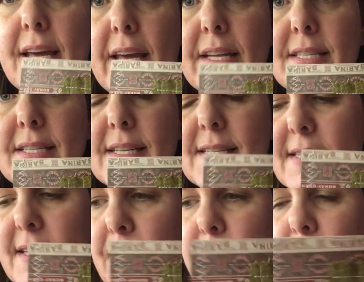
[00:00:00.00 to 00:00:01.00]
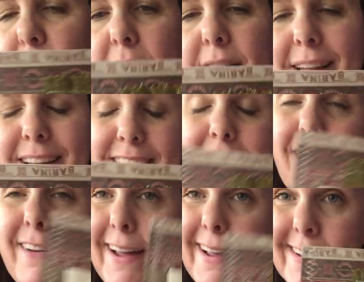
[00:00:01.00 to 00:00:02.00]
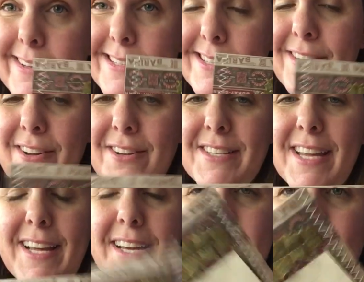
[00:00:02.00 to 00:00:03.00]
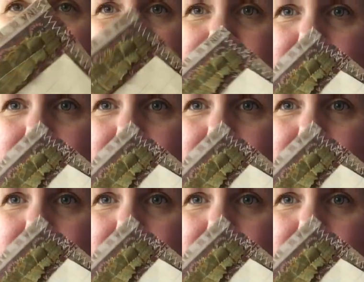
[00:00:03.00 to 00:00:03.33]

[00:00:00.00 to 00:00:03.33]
It's this, you put like, okay, so you take a little piece of